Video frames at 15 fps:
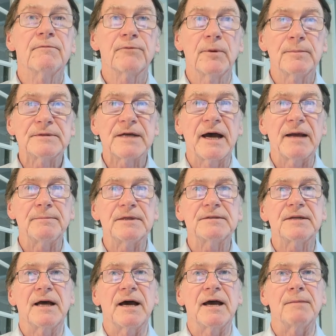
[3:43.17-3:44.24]
from time to
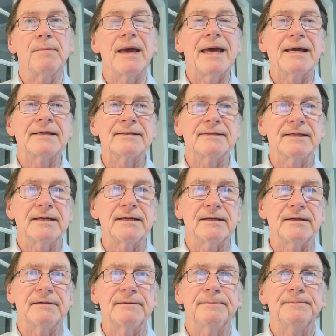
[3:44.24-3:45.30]
time as
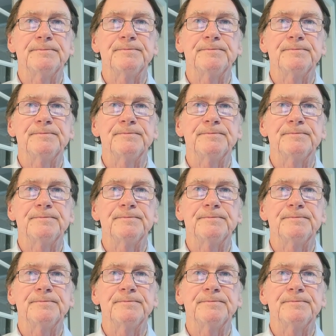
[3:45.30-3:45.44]
needed.